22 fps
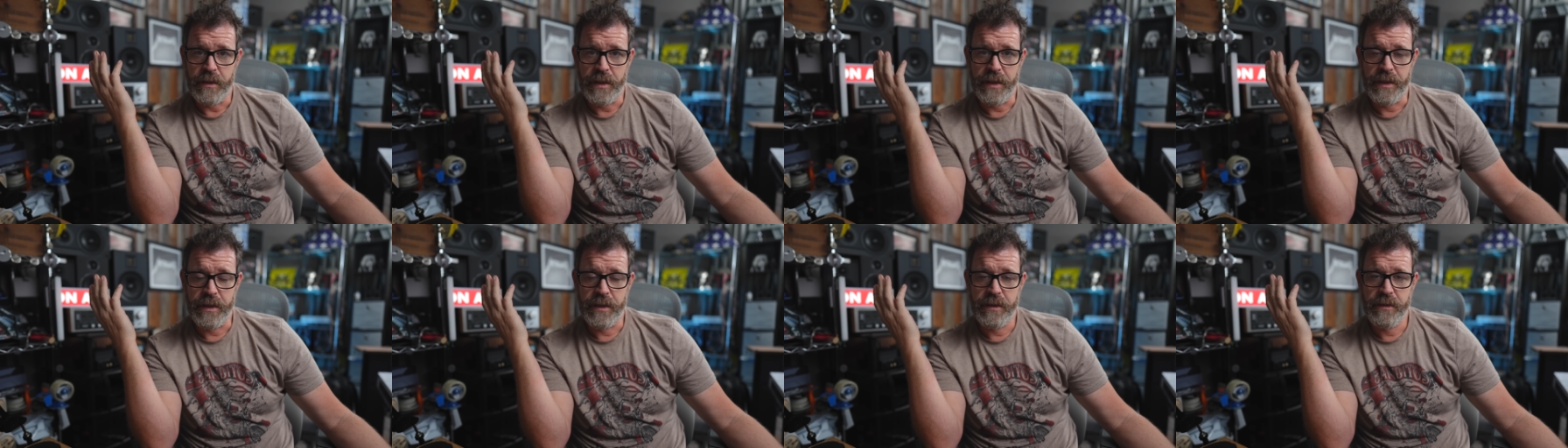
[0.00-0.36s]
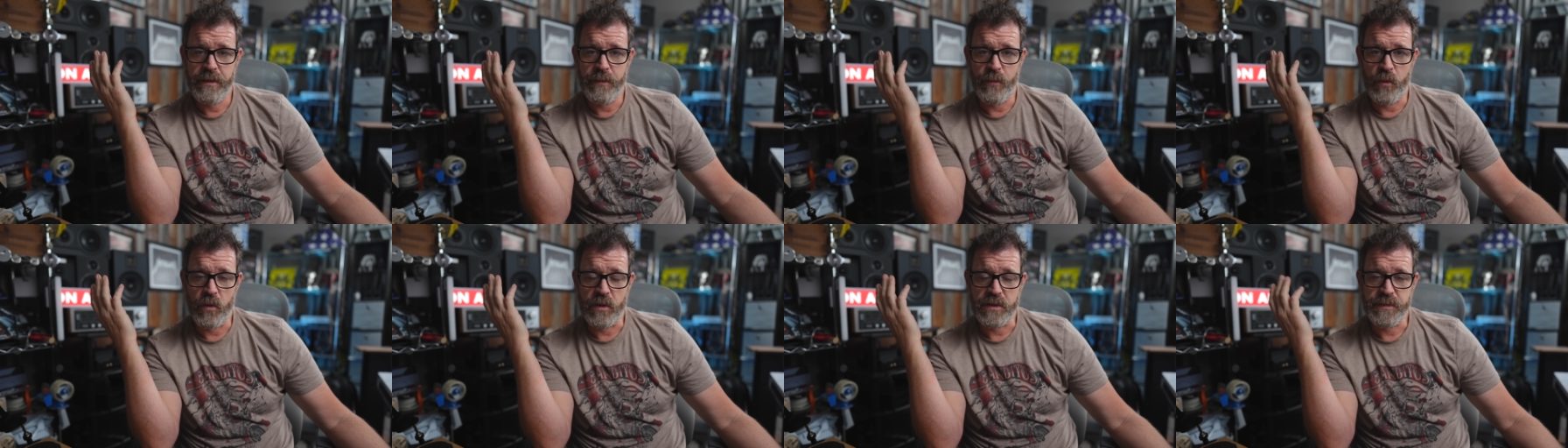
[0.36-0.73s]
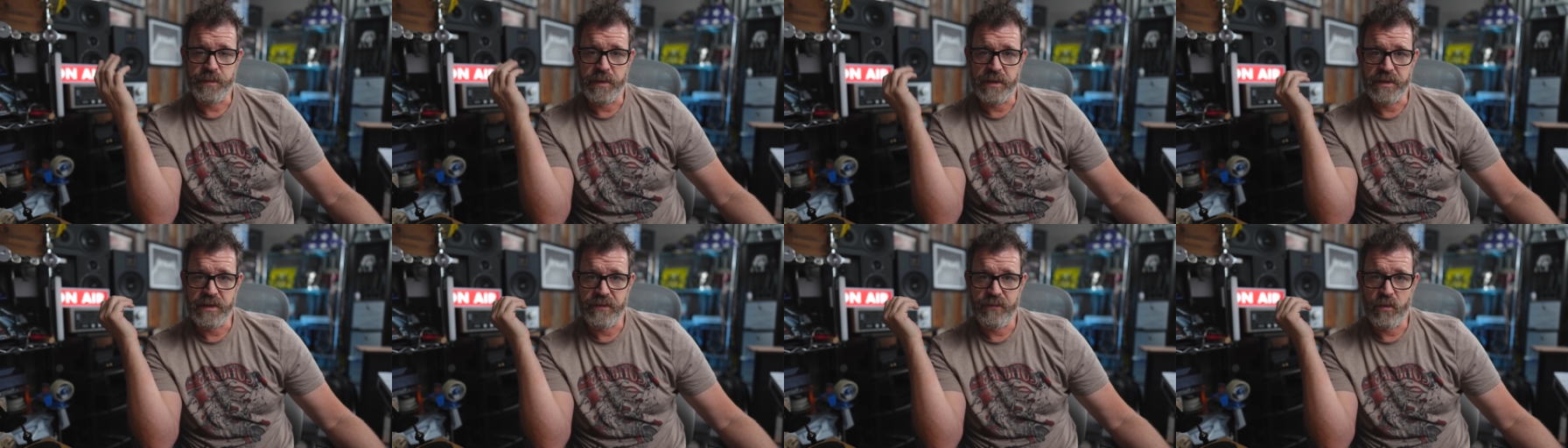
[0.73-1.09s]
And the more
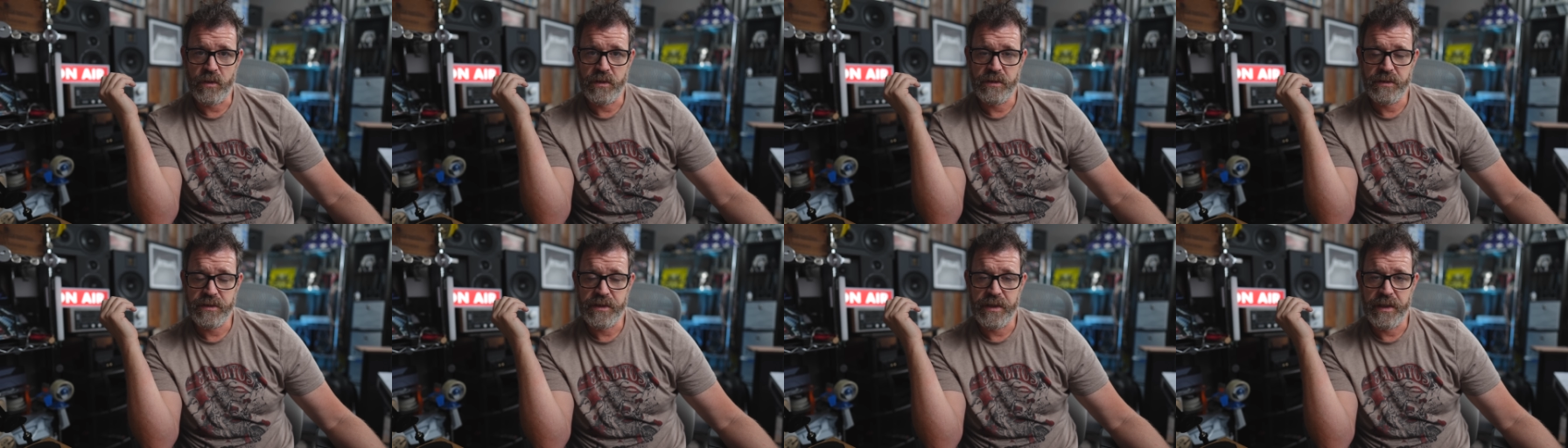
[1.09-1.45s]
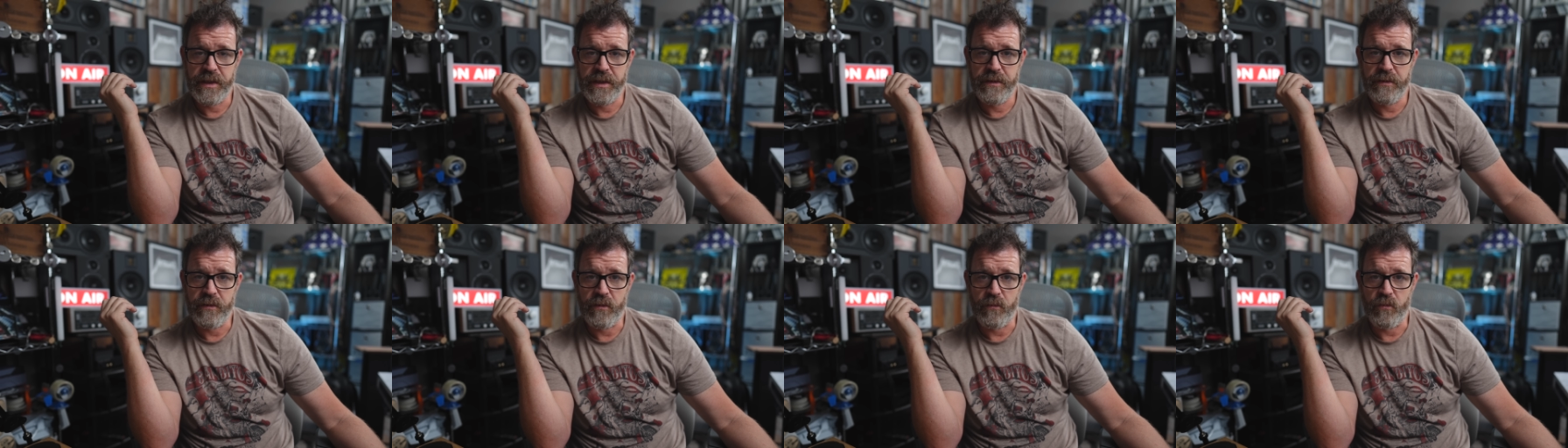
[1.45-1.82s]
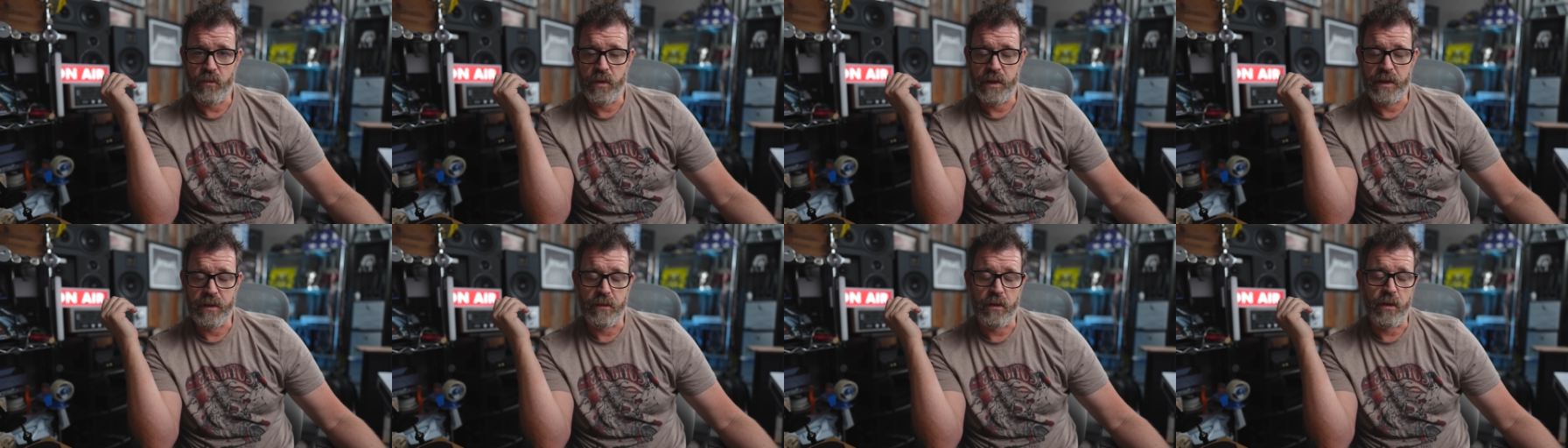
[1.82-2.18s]
expensive ones can,
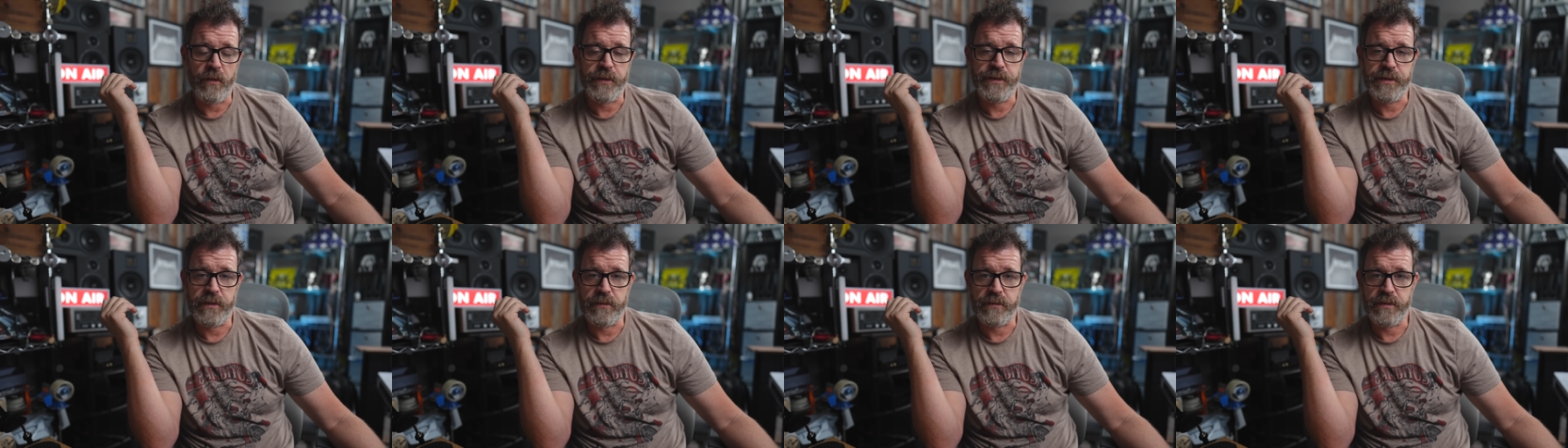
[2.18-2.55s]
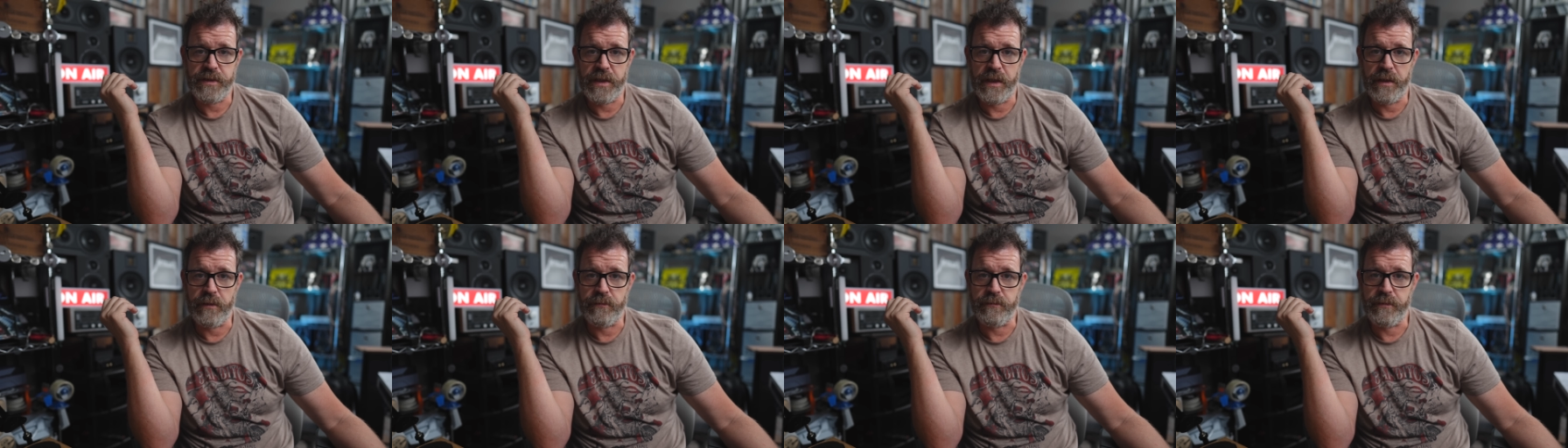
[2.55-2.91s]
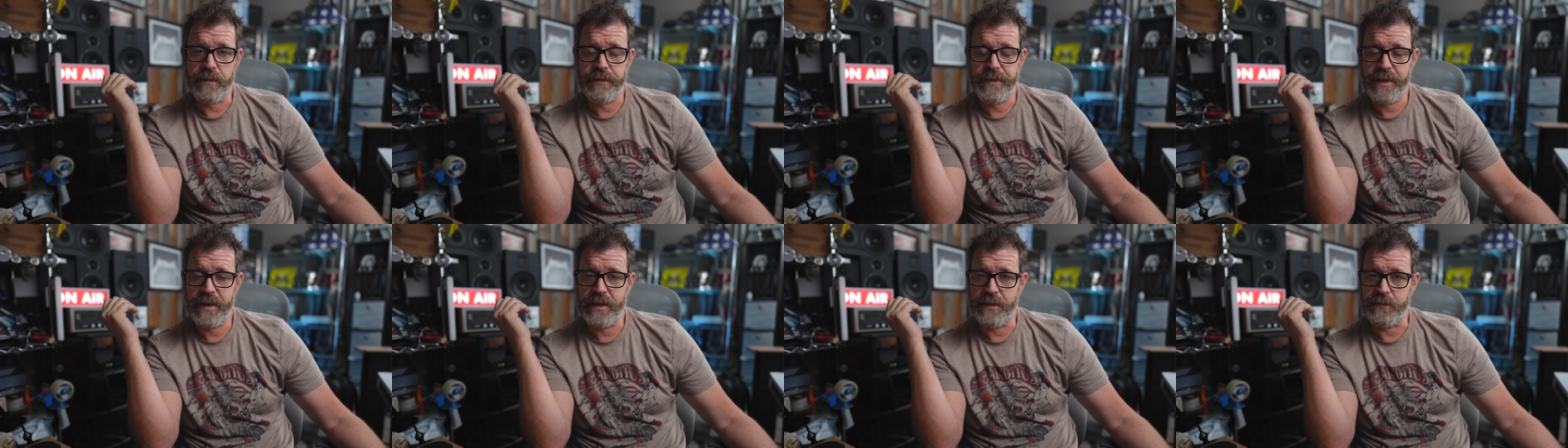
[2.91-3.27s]
well, also sound
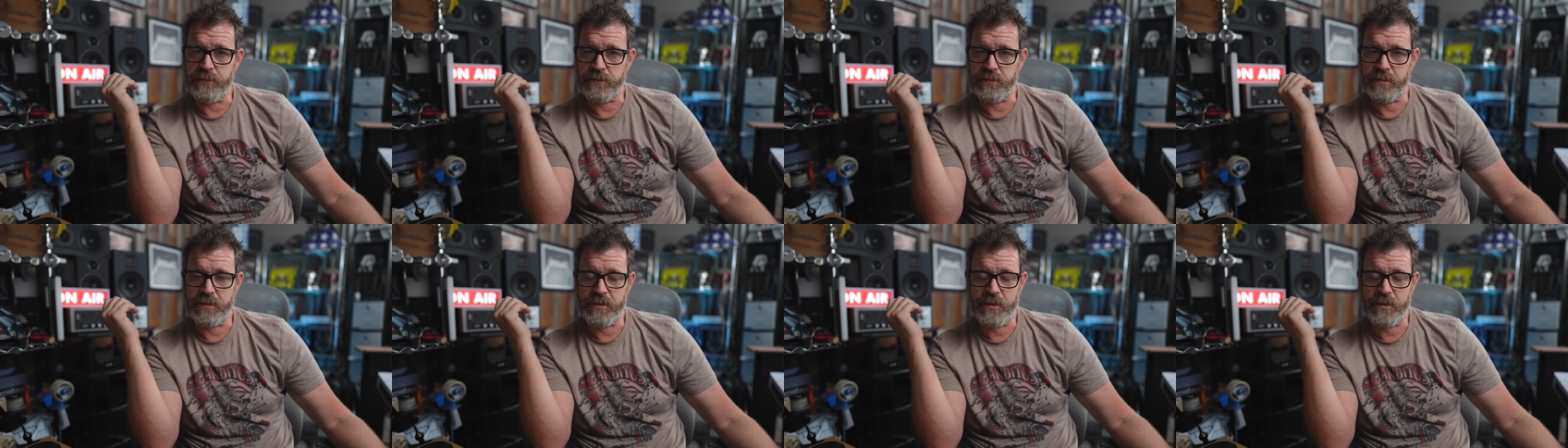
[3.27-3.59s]
thin,